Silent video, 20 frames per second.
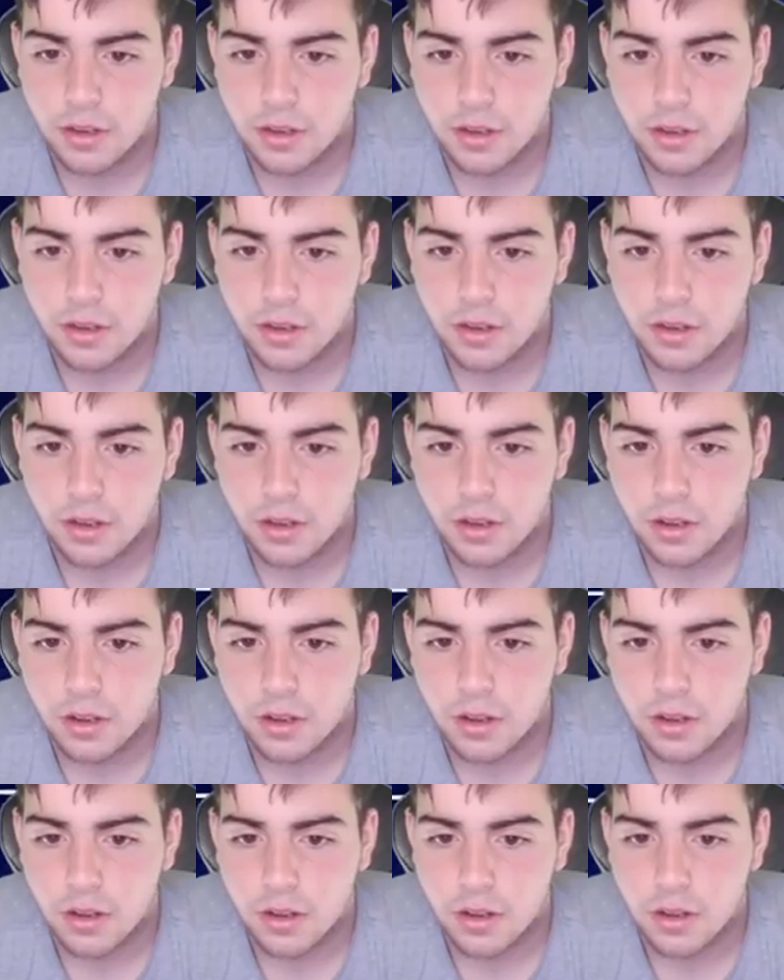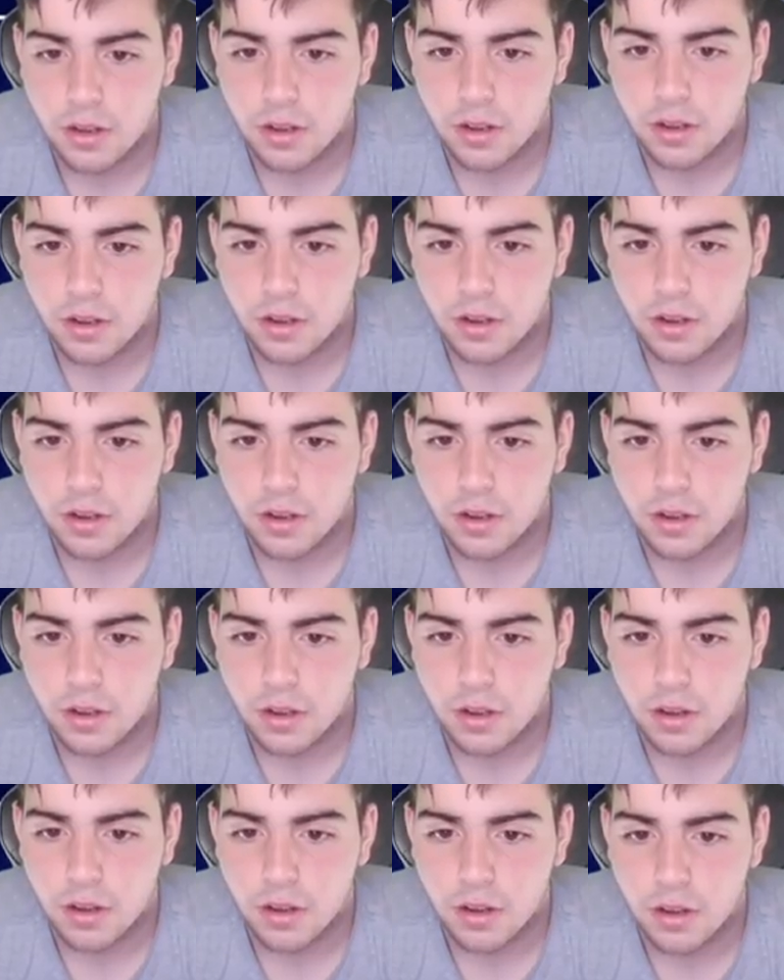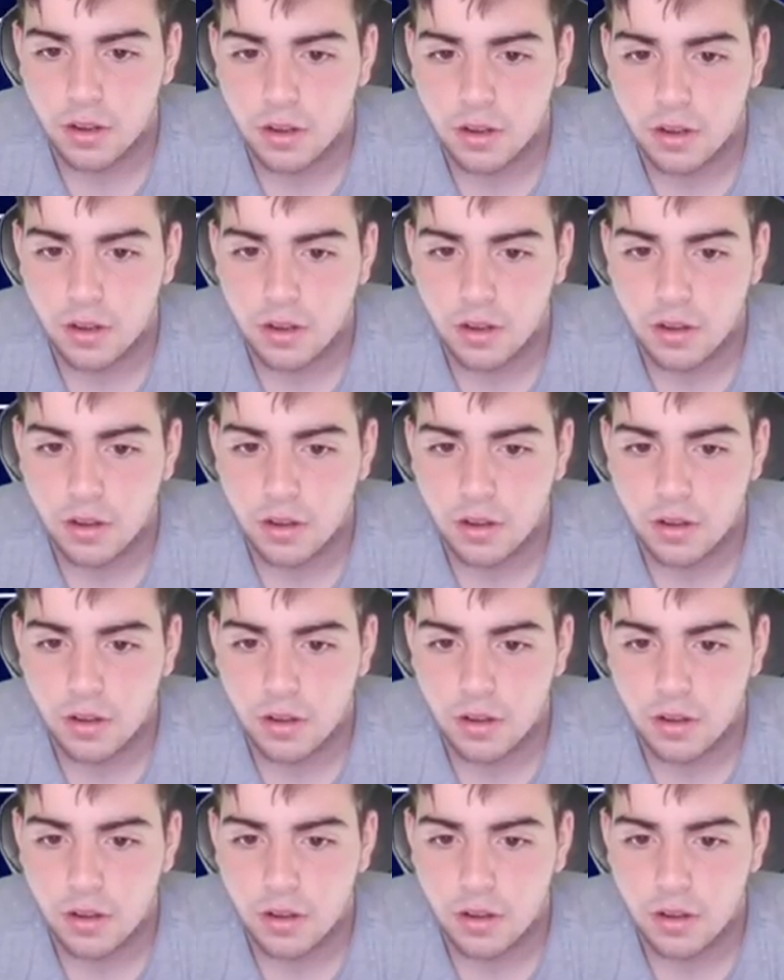[no speech]